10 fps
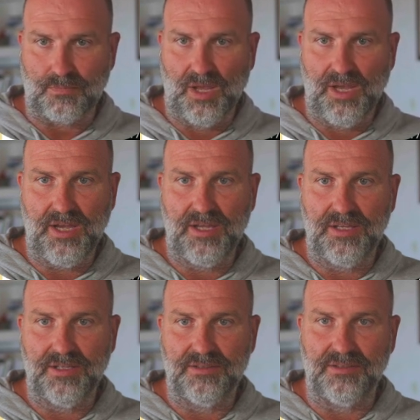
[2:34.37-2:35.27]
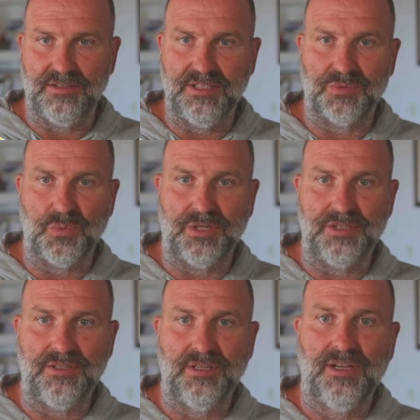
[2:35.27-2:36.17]
and this
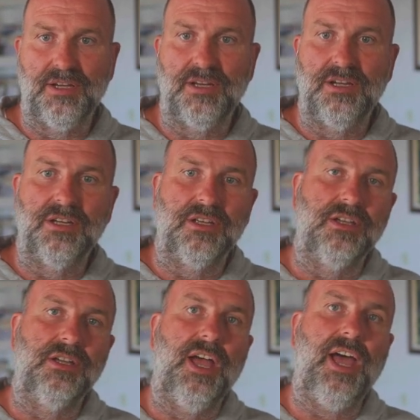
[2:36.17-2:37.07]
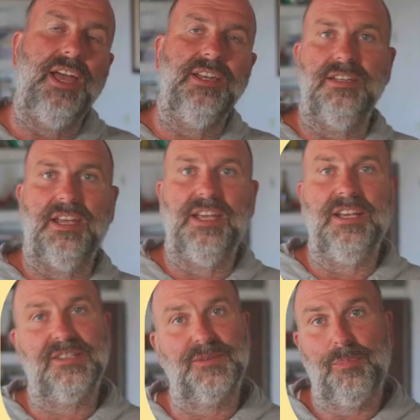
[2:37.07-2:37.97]
one and
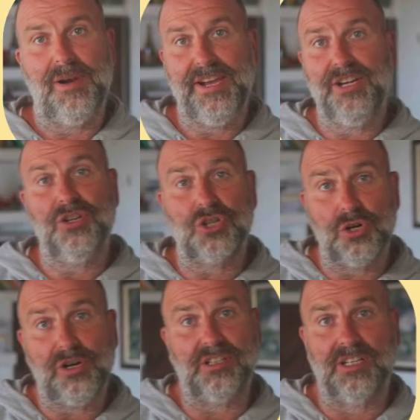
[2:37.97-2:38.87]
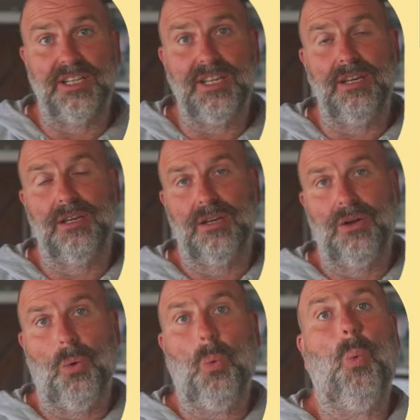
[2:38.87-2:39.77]
explain shortly
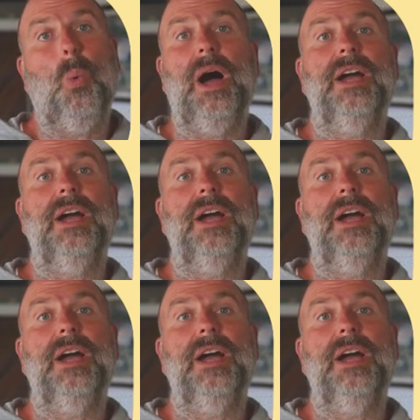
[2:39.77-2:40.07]
why